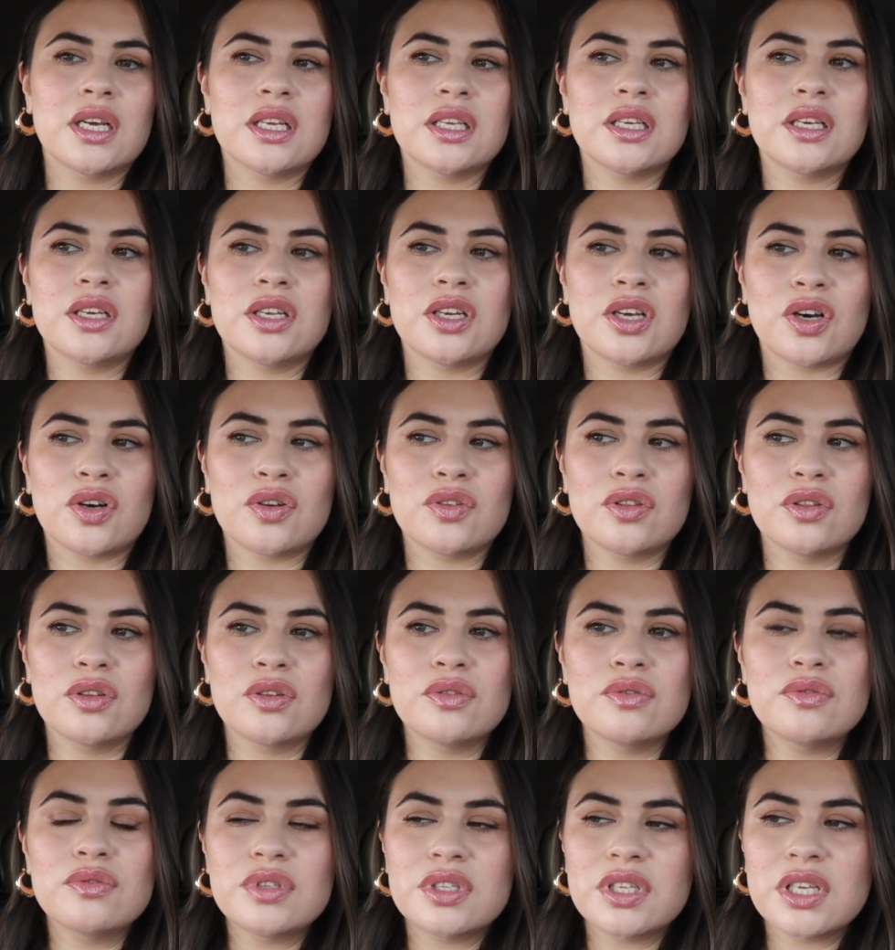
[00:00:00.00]
you know
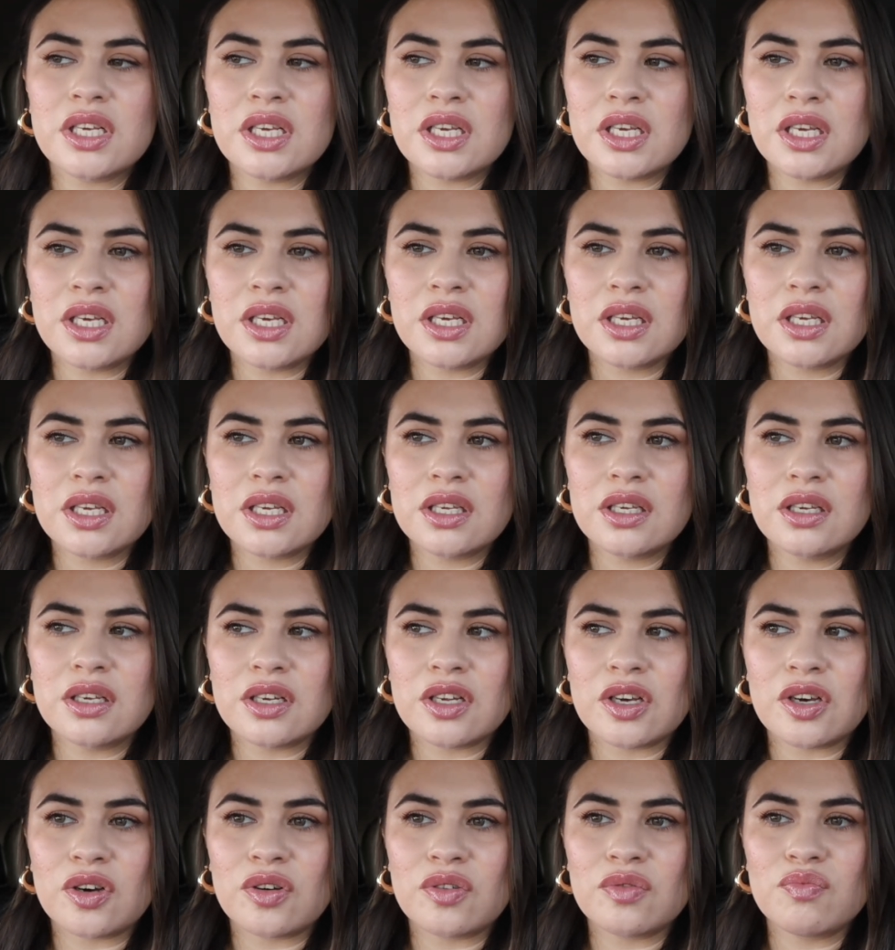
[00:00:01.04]
losing
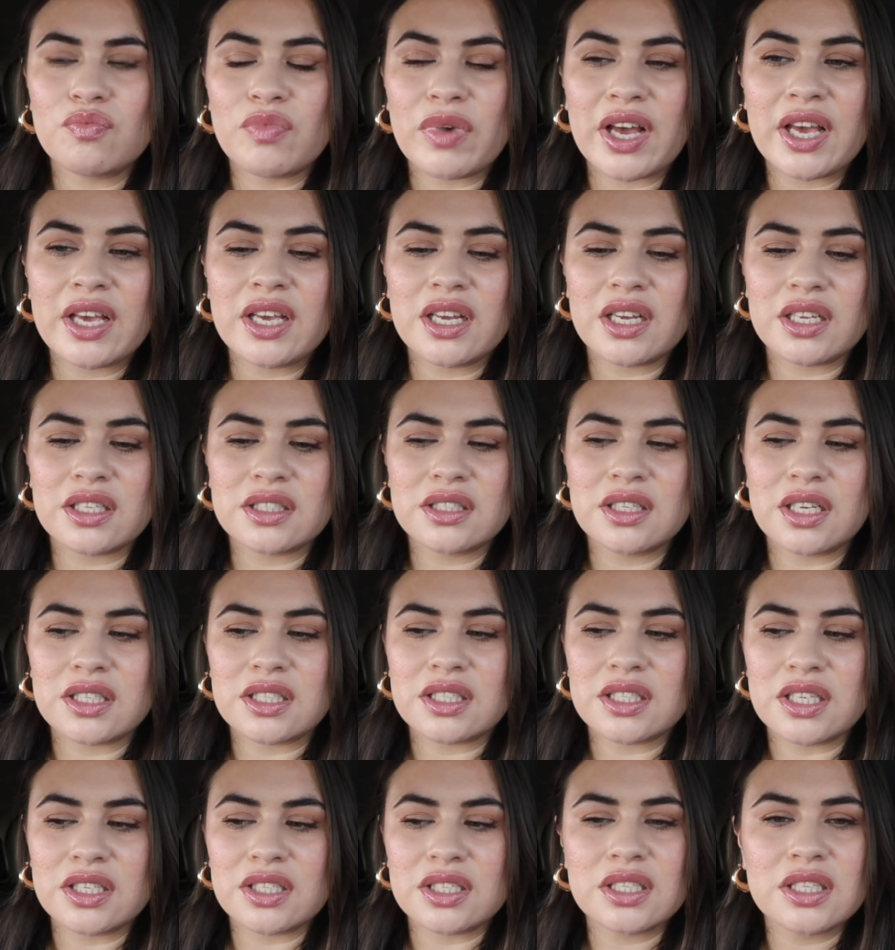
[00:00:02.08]
you know my
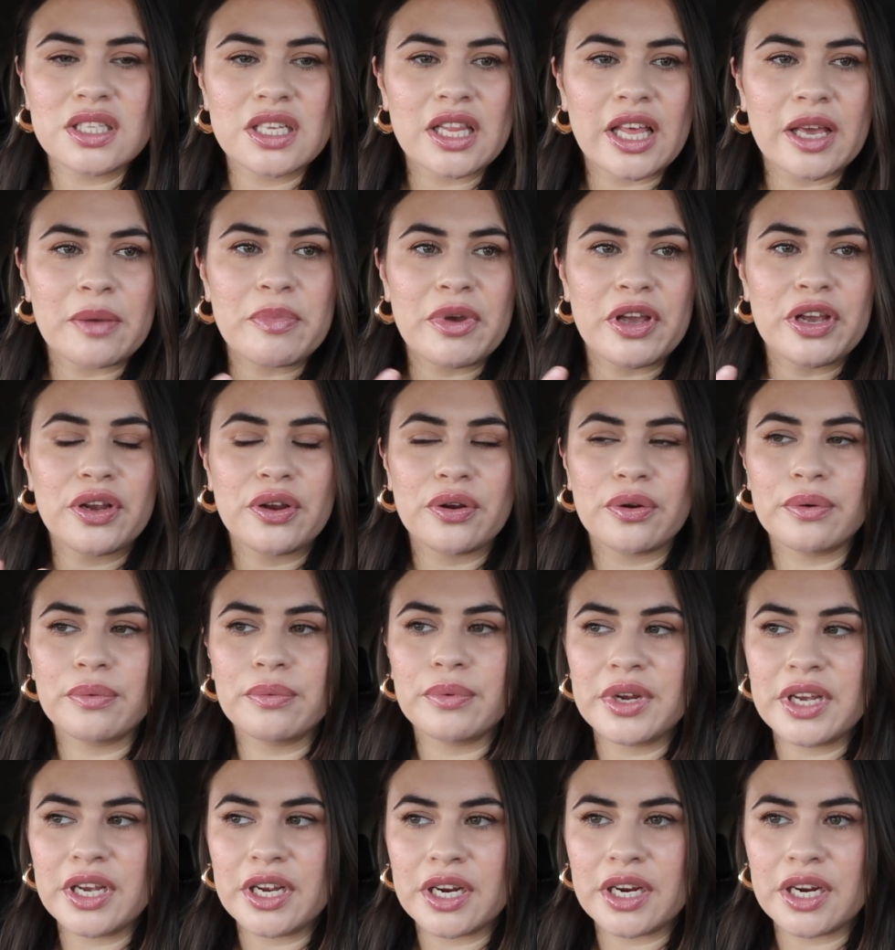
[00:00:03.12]
essentially like my
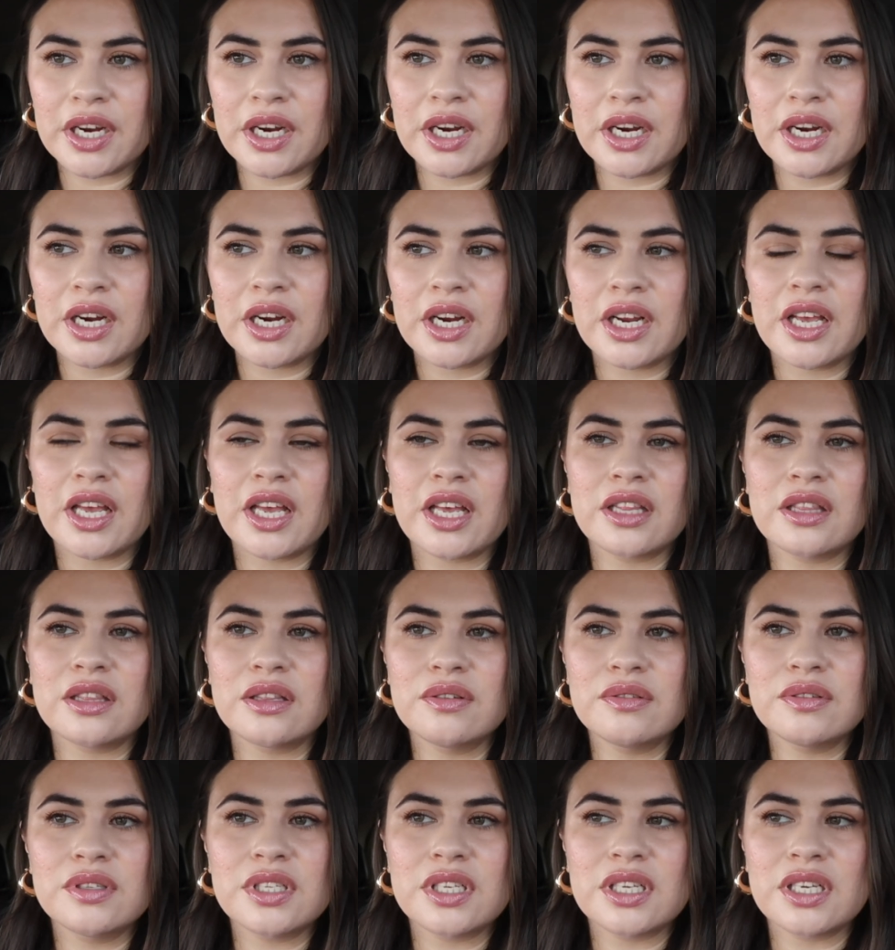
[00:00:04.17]
career and
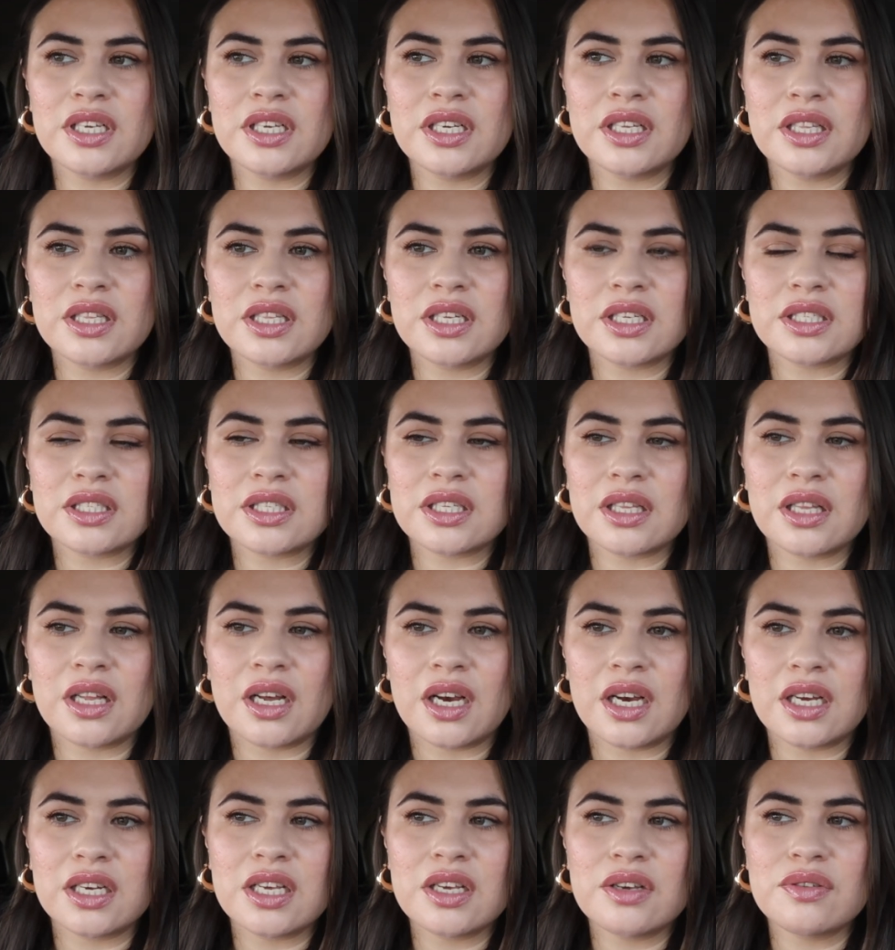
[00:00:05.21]
losing the
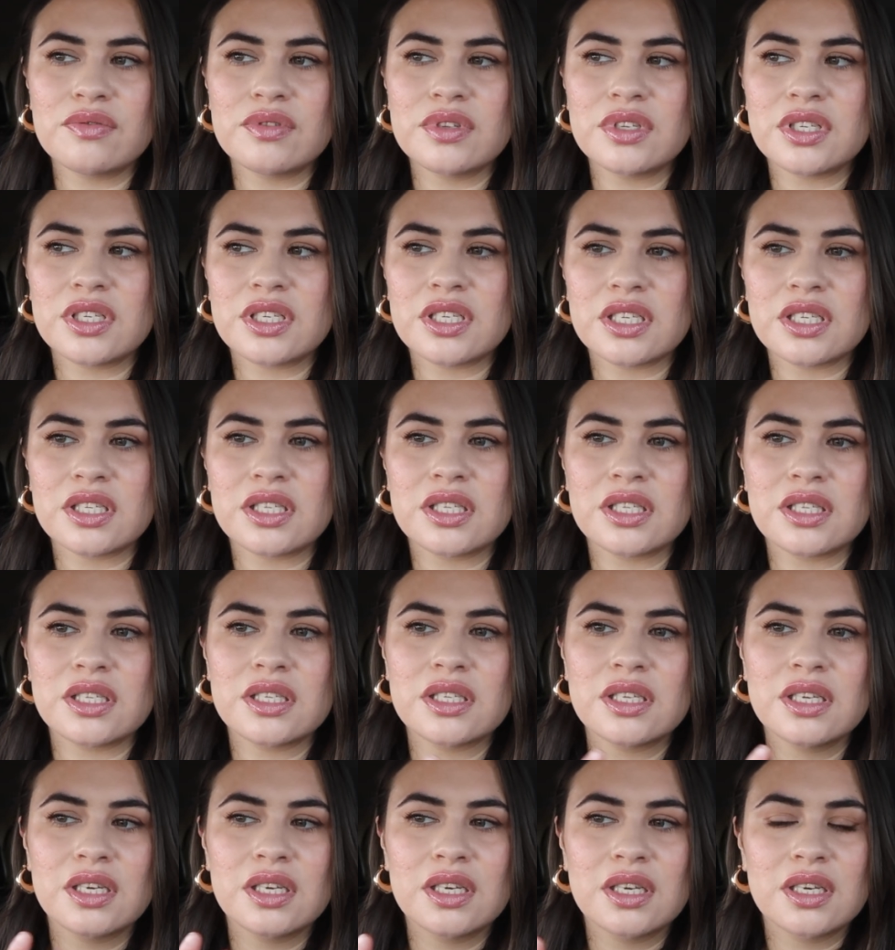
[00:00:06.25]
salon it was just